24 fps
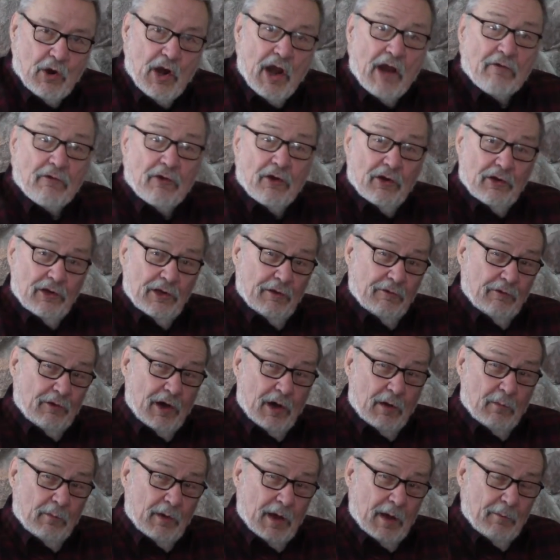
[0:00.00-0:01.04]
I'm going to live
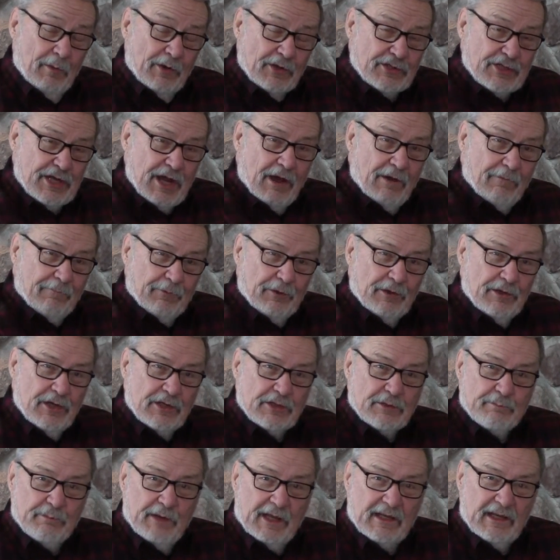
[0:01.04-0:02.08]
all by myself in
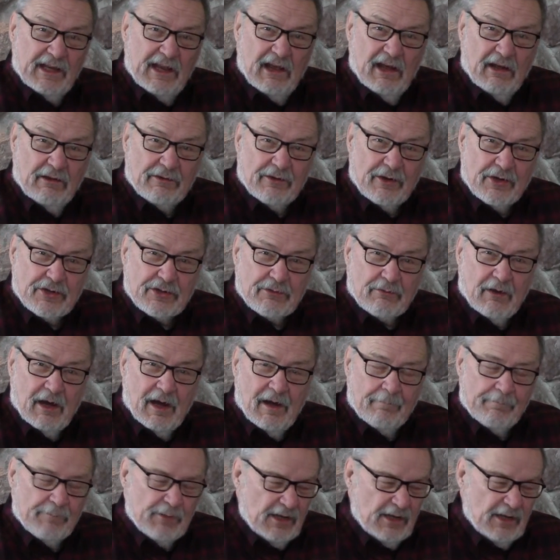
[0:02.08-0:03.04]
this big elder swamp.